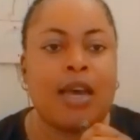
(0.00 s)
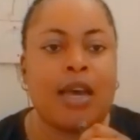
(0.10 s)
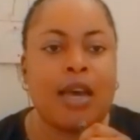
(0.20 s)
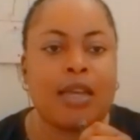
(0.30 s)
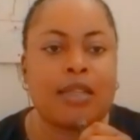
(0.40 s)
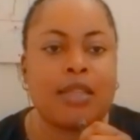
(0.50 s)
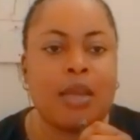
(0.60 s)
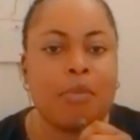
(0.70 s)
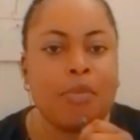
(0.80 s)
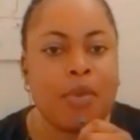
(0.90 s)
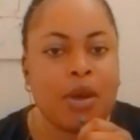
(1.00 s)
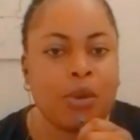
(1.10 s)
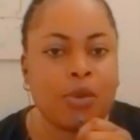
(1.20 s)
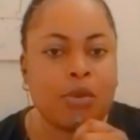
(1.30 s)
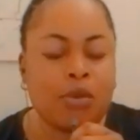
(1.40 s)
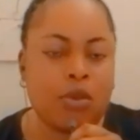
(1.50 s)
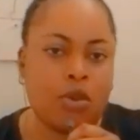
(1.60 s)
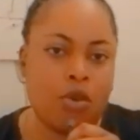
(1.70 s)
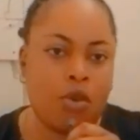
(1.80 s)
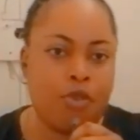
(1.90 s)
are they male
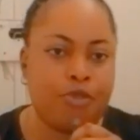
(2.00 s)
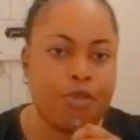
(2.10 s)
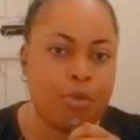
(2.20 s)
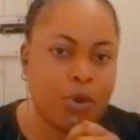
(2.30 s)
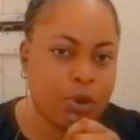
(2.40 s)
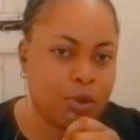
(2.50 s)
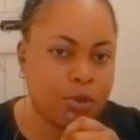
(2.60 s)
or female,